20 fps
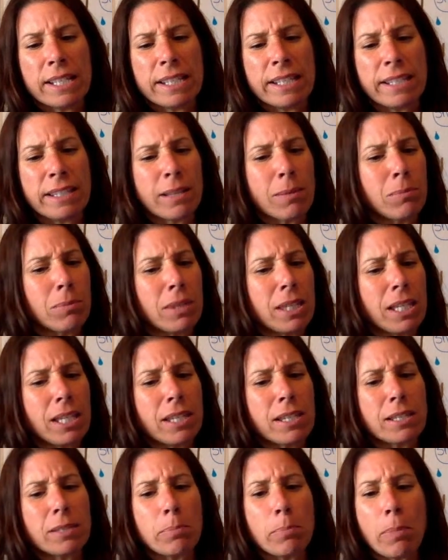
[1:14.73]

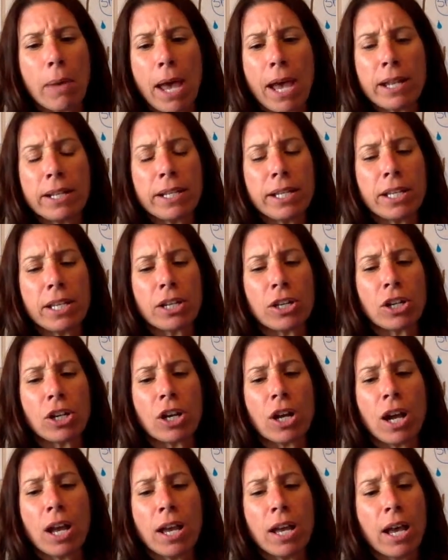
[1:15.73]
Something is bad
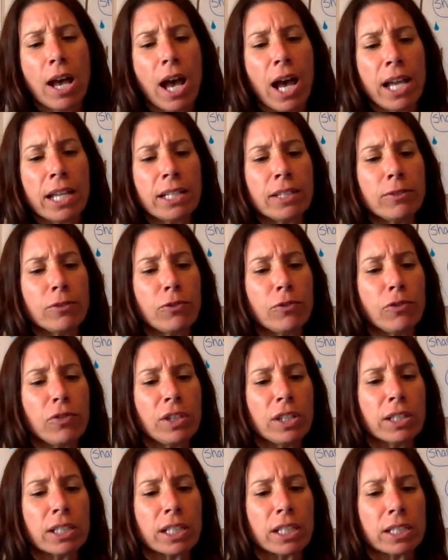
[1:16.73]
here. I can
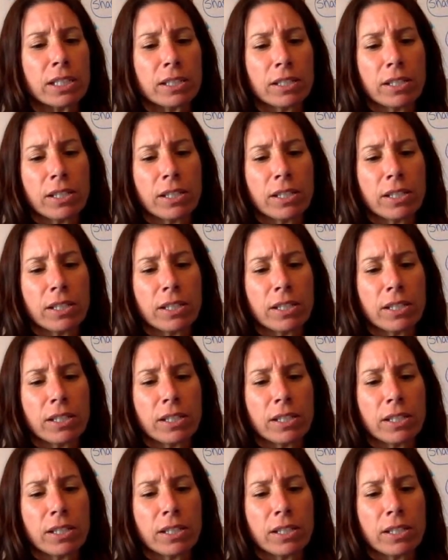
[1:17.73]
feel it.